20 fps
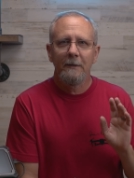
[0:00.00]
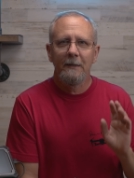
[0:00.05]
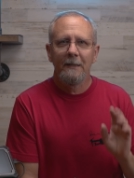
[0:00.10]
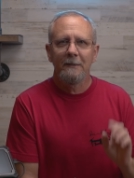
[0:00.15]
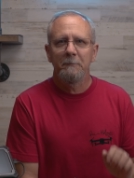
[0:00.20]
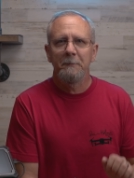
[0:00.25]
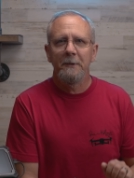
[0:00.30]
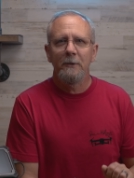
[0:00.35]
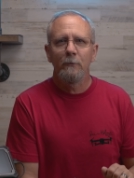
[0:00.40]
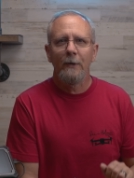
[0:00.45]

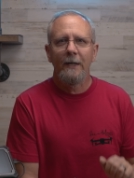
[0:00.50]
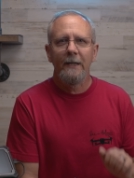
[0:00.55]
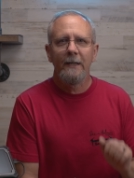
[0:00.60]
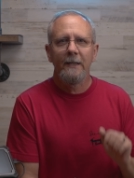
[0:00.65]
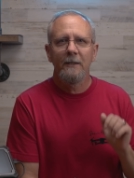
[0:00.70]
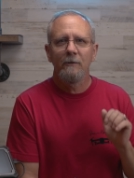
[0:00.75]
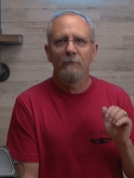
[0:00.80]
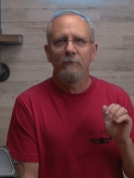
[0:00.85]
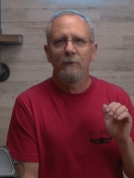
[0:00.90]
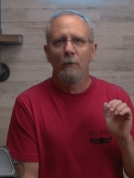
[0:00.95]
It's been
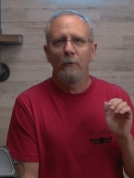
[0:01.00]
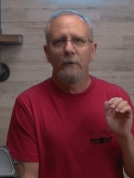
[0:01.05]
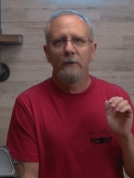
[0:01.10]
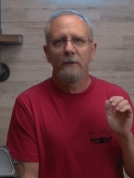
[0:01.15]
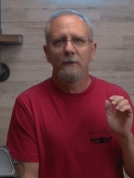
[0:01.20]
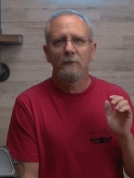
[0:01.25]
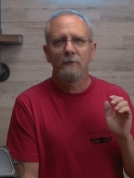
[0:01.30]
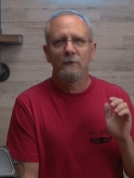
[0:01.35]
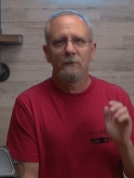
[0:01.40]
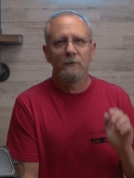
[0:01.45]
raining in
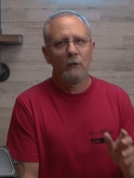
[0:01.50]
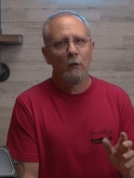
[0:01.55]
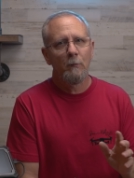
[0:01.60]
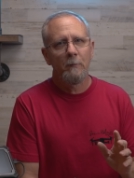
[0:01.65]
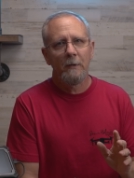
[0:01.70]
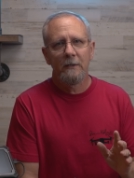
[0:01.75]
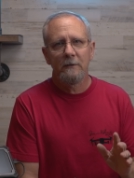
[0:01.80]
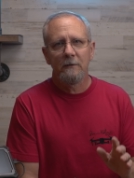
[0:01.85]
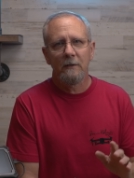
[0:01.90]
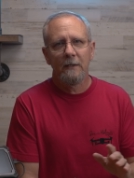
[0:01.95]
Florida so
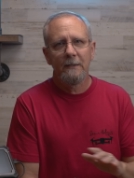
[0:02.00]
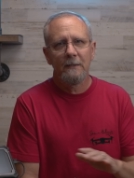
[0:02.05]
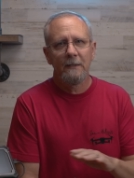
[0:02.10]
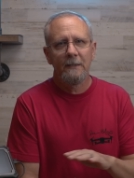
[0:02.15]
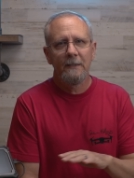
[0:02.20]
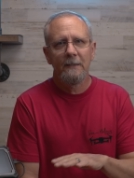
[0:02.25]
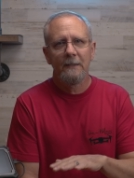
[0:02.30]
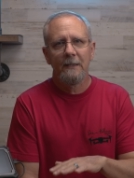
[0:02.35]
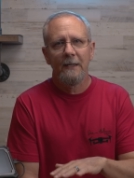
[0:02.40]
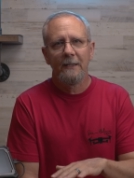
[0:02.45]
much
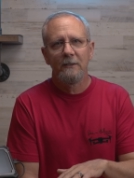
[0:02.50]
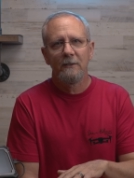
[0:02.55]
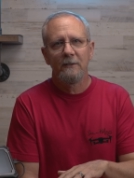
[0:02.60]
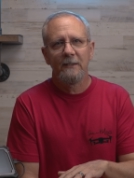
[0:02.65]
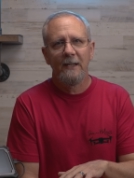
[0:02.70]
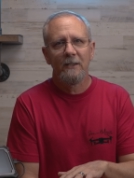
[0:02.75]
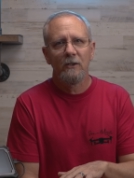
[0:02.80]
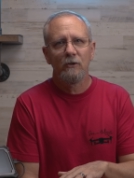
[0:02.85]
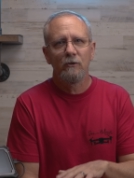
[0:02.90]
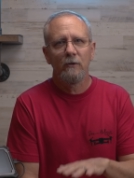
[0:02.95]
lately and I just
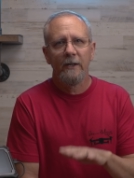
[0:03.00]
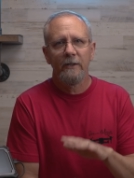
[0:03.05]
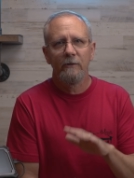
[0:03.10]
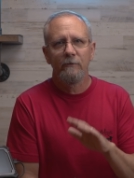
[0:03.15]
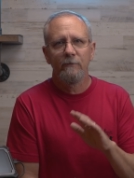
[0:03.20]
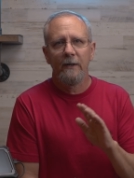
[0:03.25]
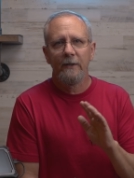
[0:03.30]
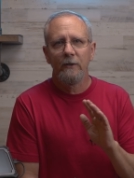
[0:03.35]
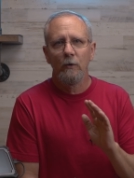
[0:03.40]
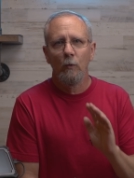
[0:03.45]
had to try to
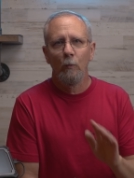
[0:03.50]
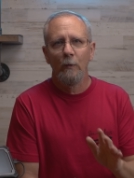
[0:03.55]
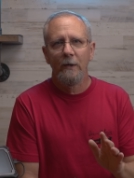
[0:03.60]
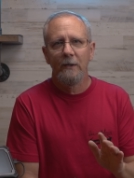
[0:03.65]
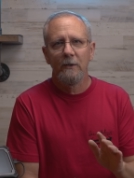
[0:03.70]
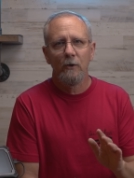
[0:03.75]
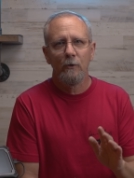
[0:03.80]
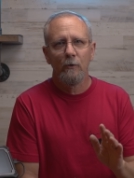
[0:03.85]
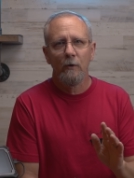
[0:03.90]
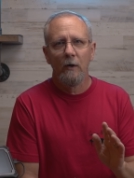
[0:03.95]
find a
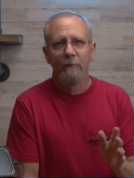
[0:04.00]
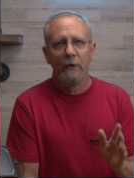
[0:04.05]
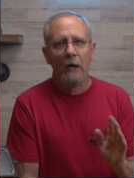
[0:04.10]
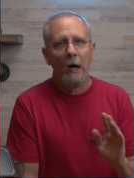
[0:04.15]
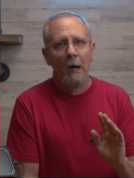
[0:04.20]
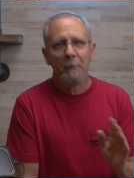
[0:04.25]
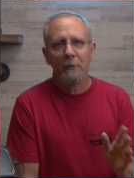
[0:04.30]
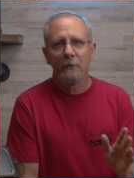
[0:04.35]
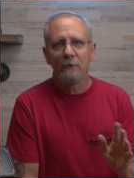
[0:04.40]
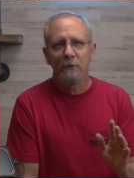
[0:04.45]
window of
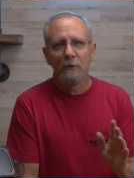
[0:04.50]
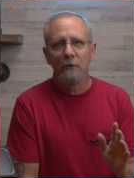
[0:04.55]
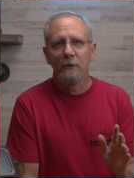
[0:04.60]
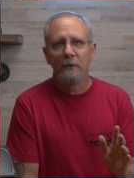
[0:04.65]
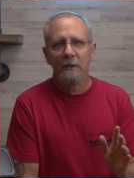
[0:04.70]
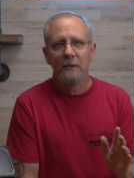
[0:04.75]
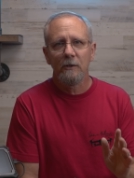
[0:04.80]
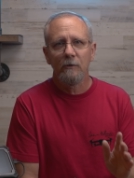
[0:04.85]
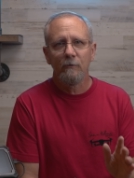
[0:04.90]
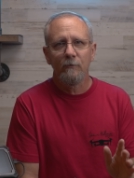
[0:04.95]

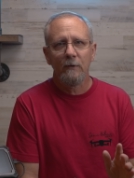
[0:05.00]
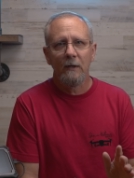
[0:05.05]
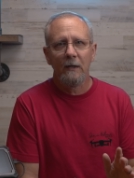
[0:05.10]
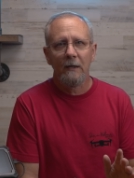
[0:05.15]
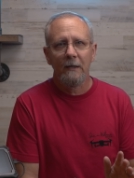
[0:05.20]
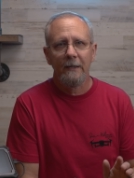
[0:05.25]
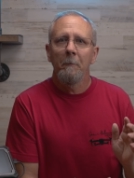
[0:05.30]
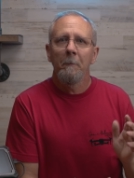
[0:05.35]
opportunity to fly.